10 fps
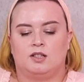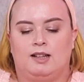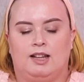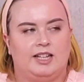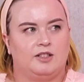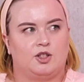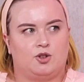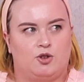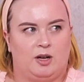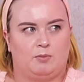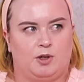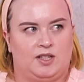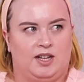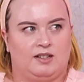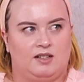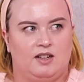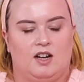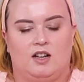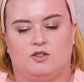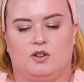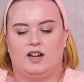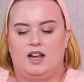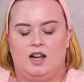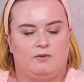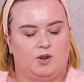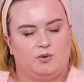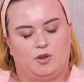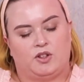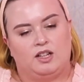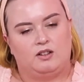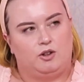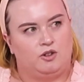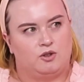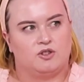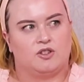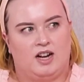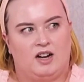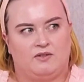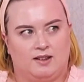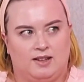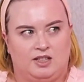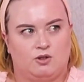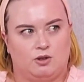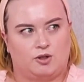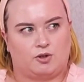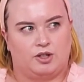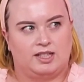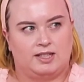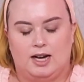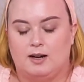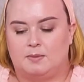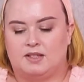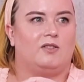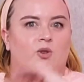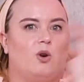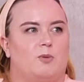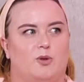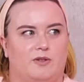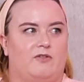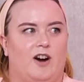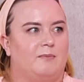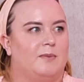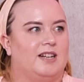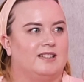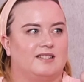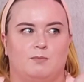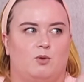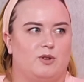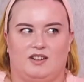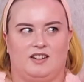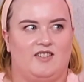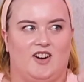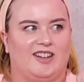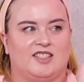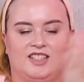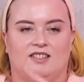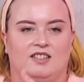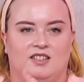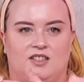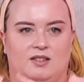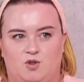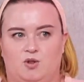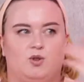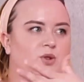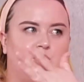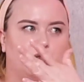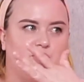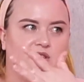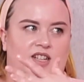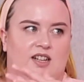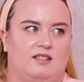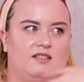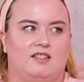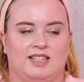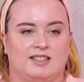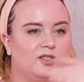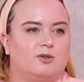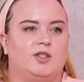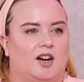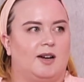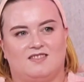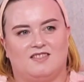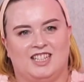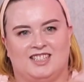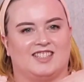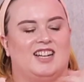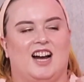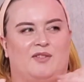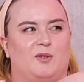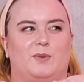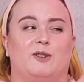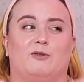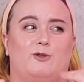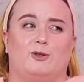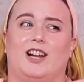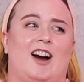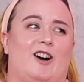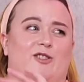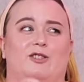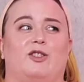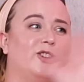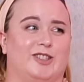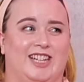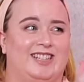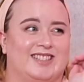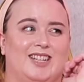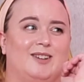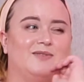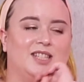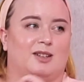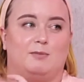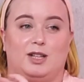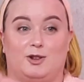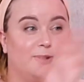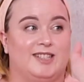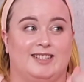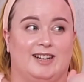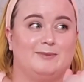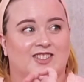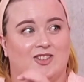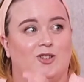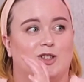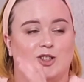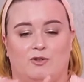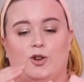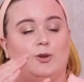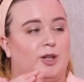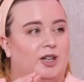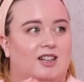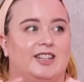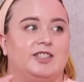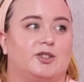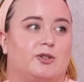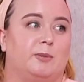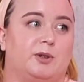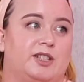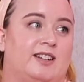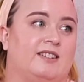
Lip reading: cleanse, treat, protect. So every routine that you do should have at least those 3 steps, no more than 5 minutes morning and night to do a good routine. It's still time. It doesn't have to be a full hour and 13 steps. It can be 3 steps, so long as you're following cleanse, treat, protect.